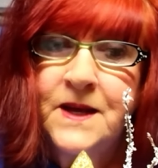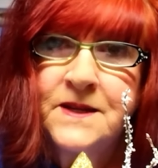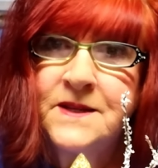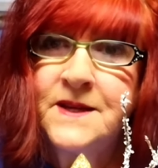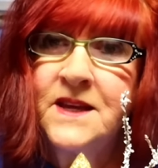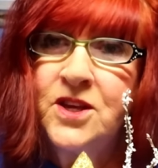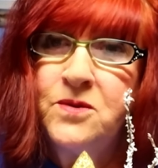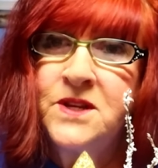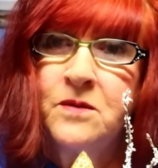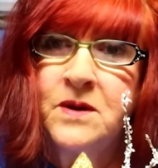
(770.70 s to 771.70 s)
to think
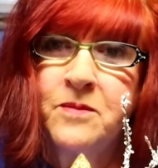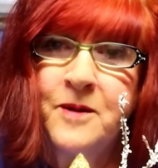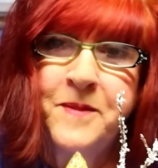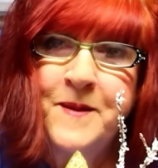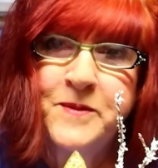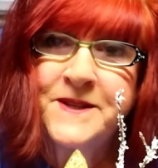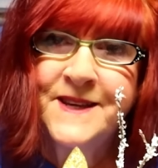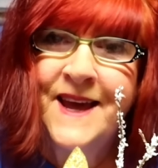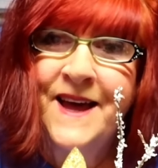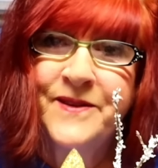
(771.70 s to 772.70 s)
YouTube can bring people
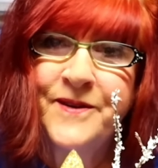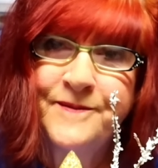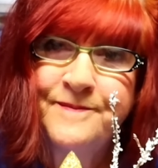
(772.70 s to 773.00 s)
together.